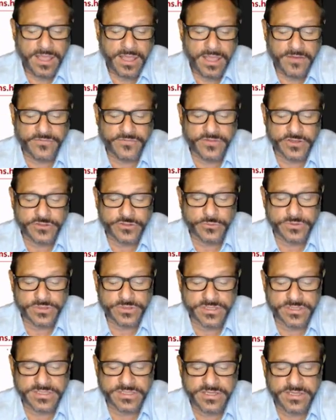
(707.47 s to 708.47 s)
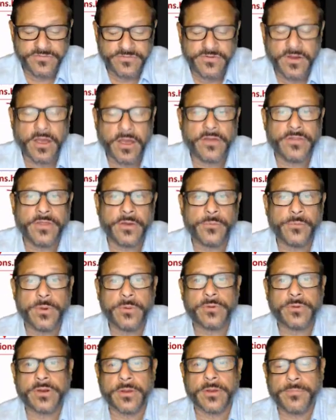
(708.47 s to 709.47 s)
If this was a C file, then we
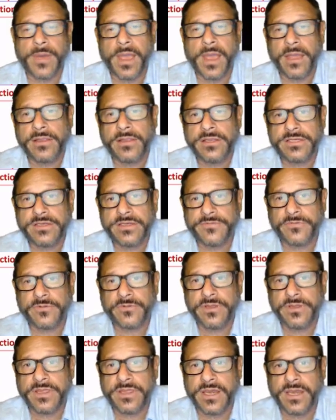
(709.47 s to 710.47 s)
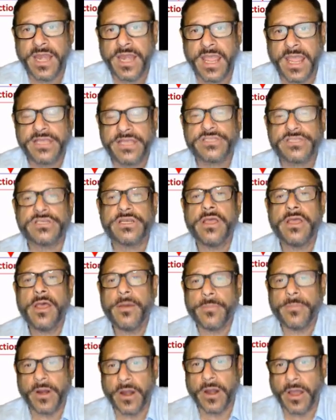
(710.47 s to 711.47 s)
would compile it differently than an H,
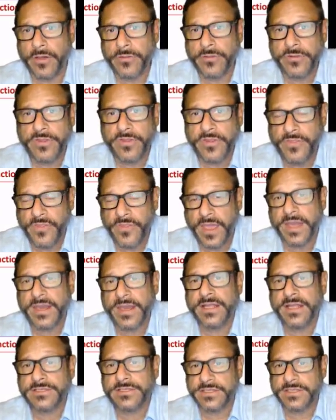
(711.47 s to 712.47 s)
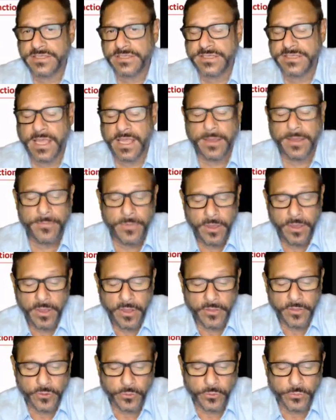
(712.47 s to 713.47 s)
but other than that, it's the same.
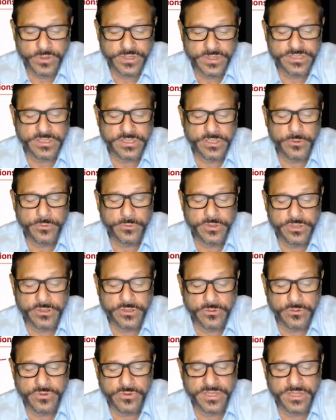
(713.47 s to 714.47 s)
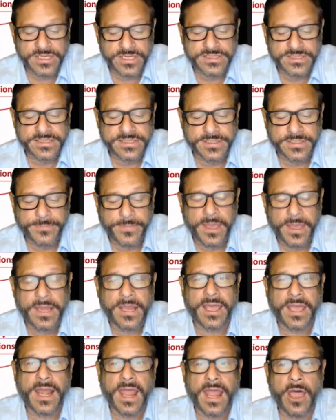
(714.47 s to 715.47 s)
The reason you would do this is
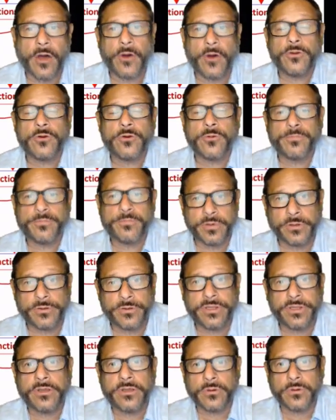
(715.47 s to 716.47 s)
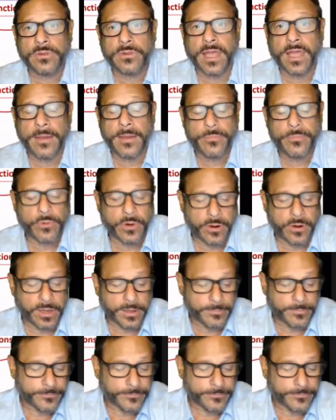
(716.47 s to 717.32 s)
depending on how you're building your library.